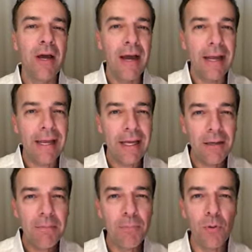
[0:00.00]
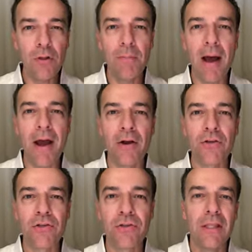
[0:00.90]
a hidden pool of
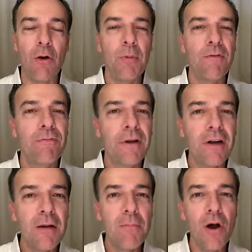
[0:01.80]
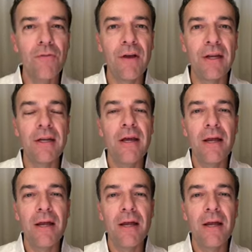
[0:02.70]
buyers that will be very motivated